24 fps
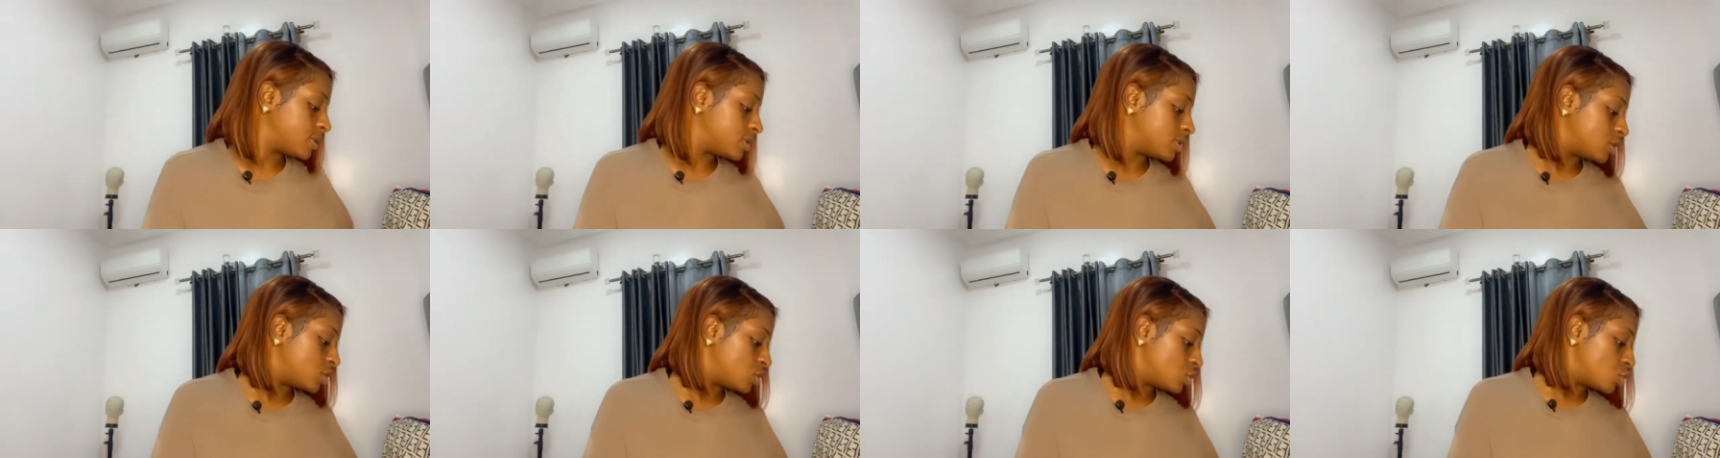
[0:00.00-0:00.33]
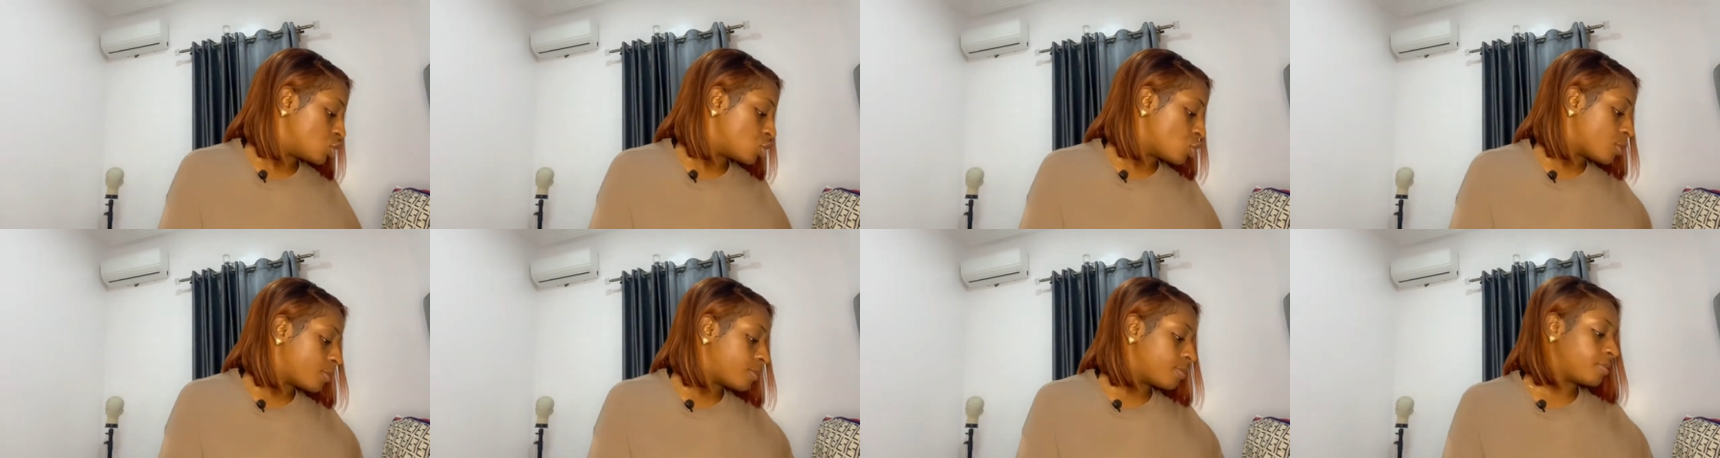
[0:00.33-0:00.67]
the
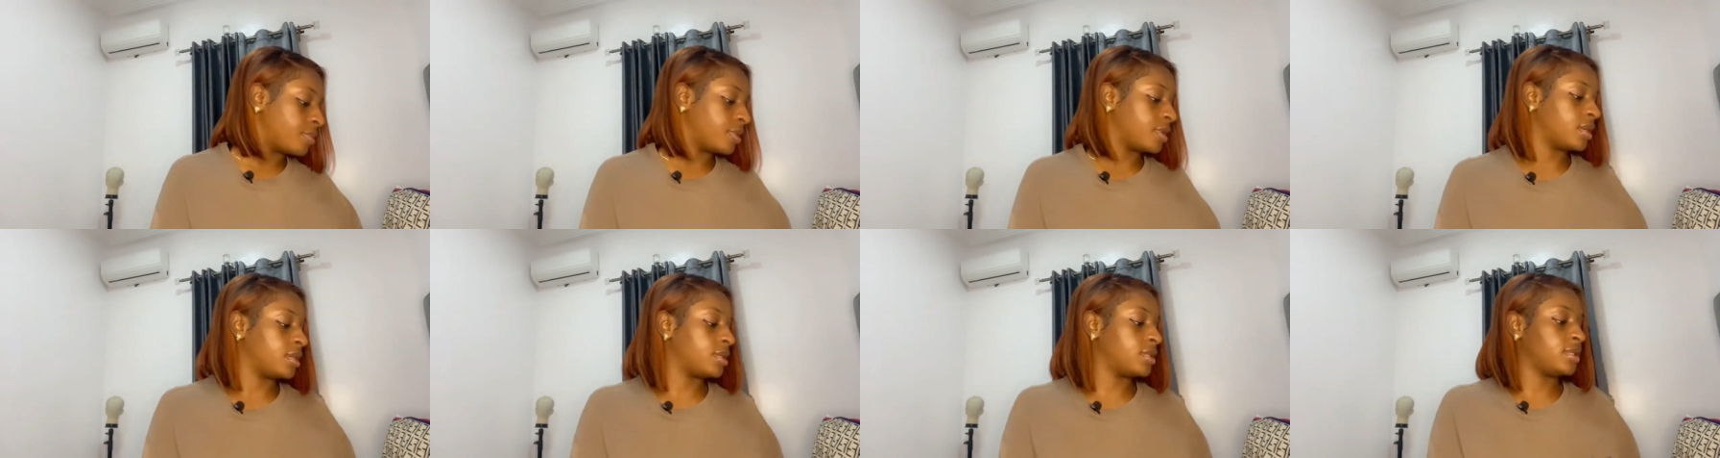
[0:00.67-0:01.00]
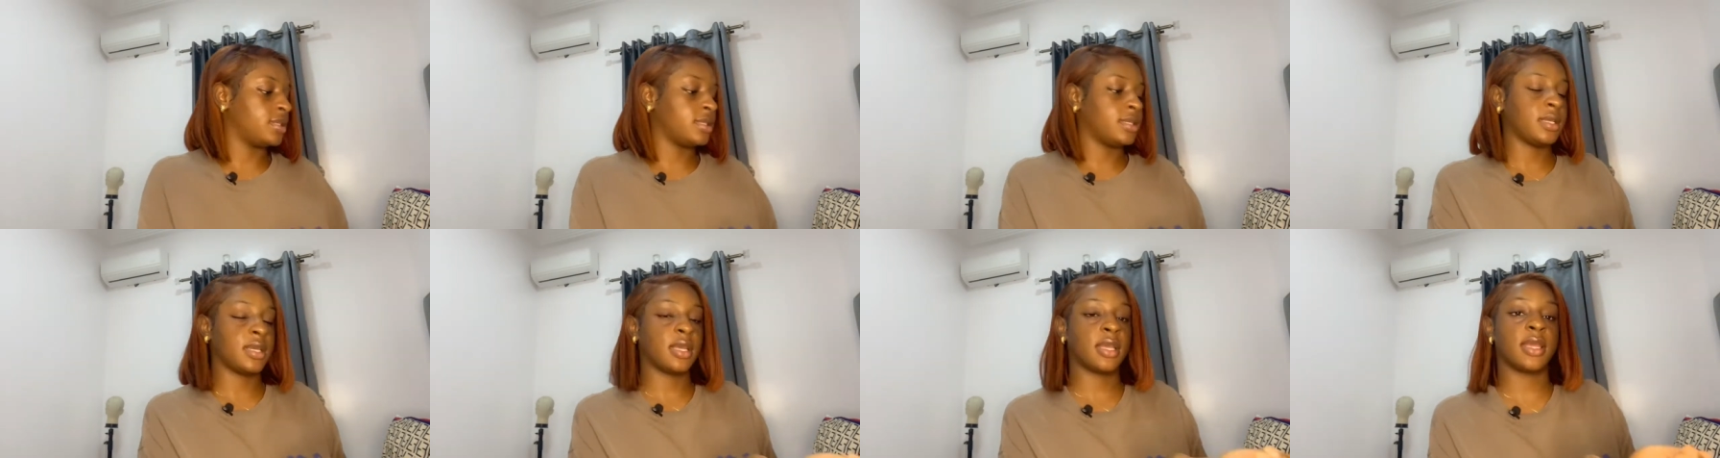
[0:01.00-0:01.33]
numbers
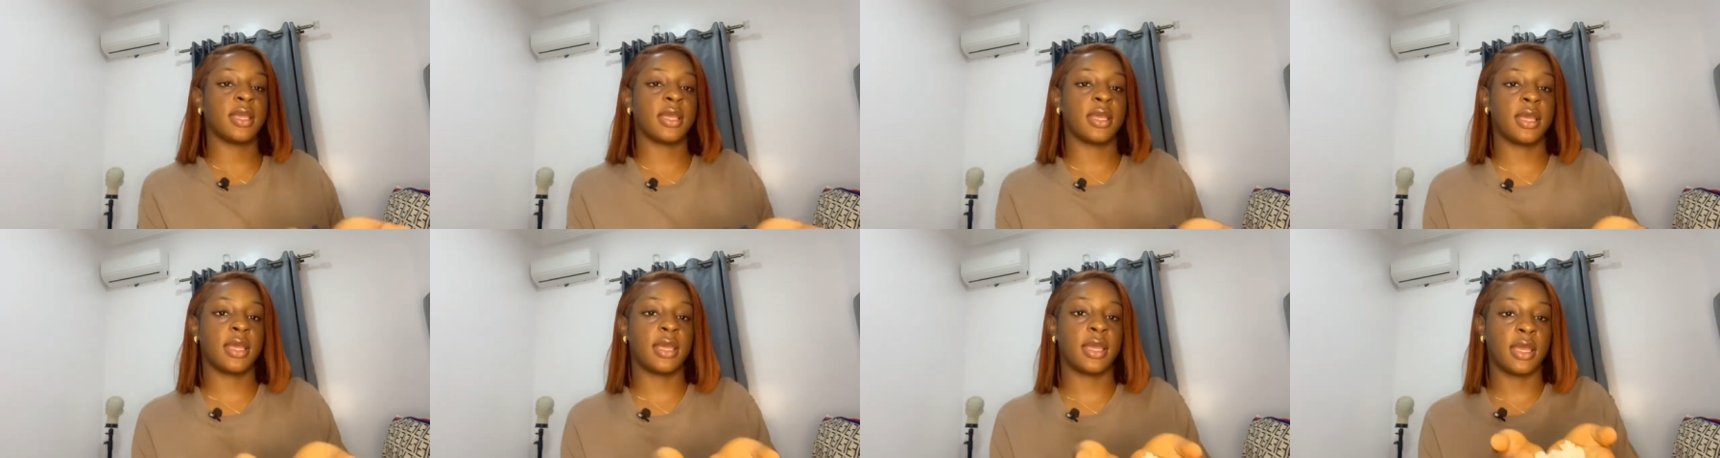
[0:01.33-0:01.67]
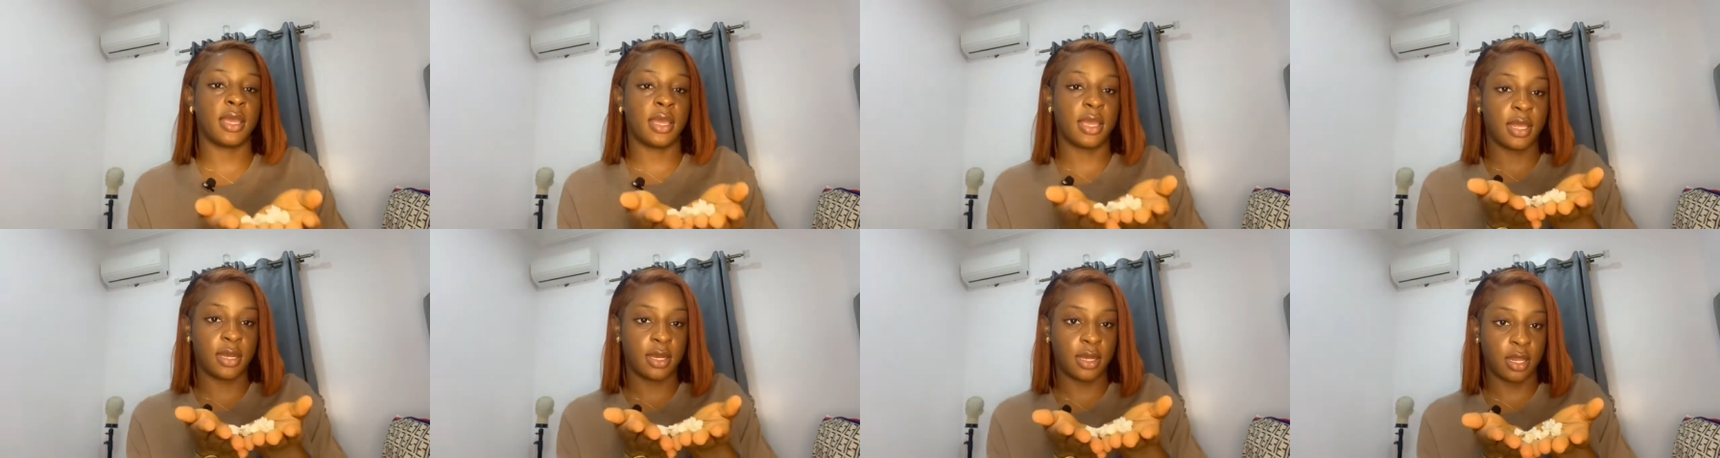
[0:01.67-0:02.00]

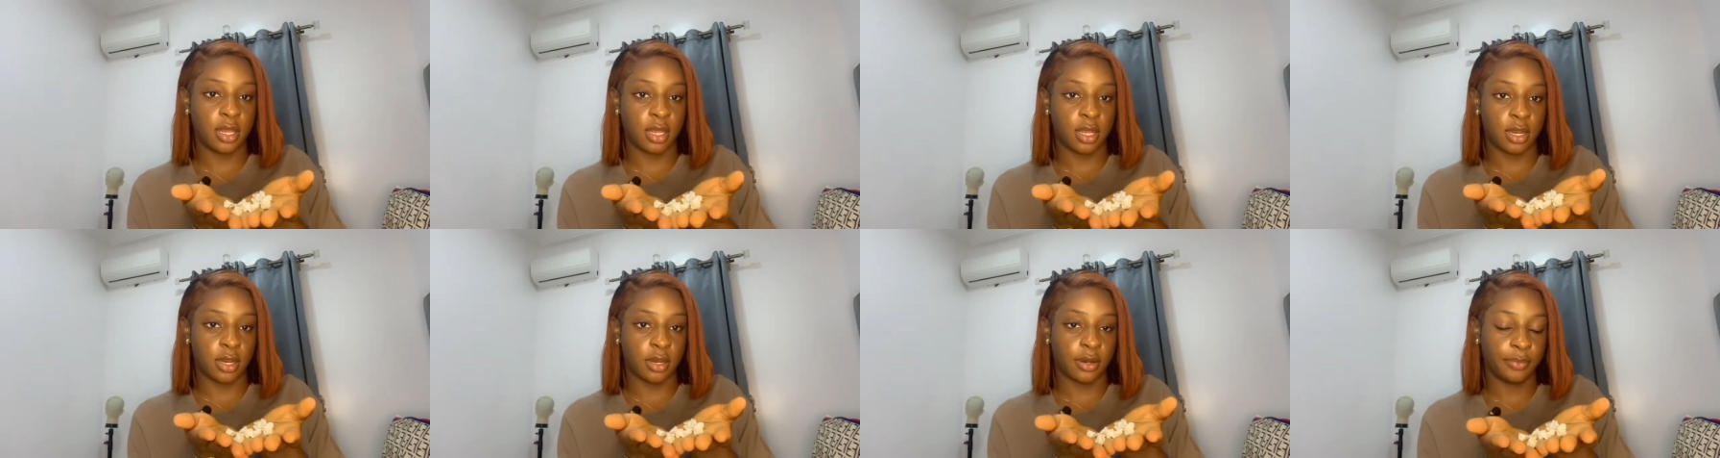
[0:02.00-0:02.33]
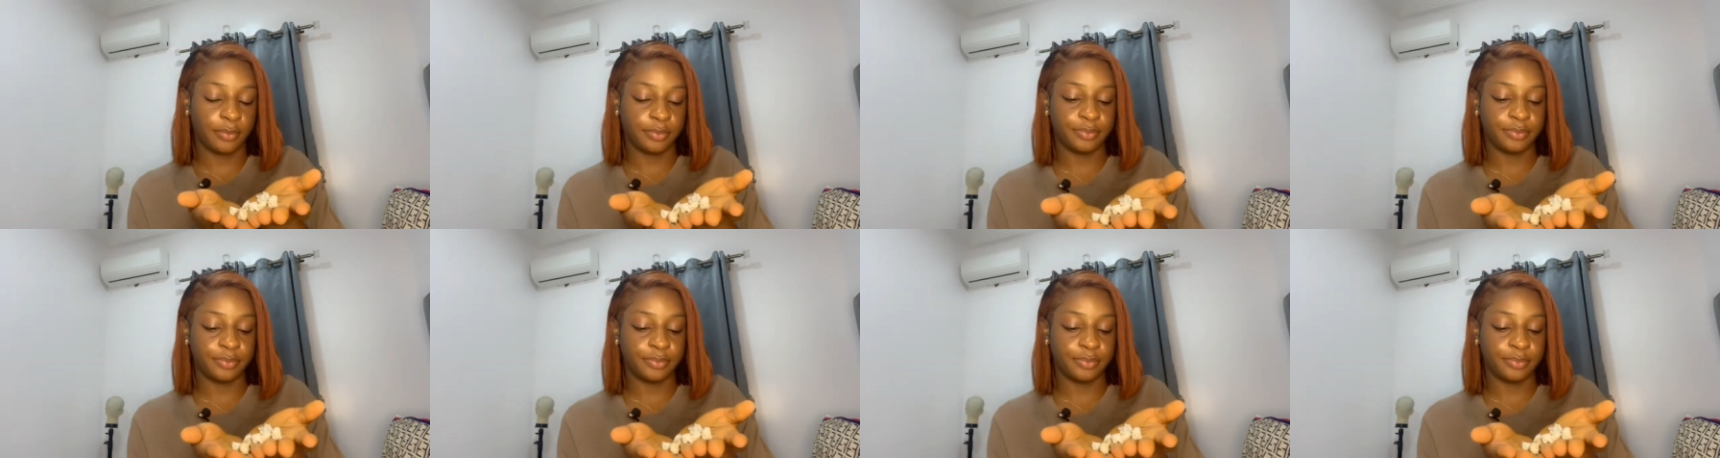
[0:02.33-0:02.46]
in here